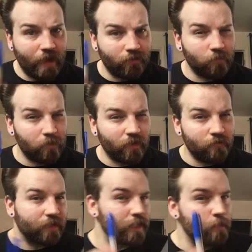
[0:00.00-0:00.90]
case
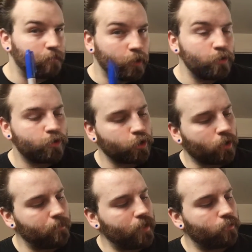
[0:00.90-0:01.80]
specifically a blue
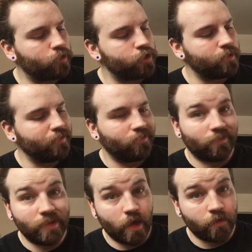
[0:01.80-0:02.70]
Sharpie, which you can
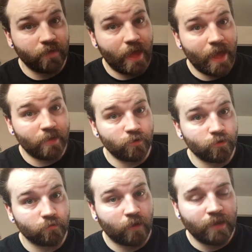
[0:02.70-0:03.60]
see on the
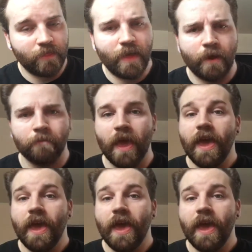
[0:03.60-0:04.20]
edge right there.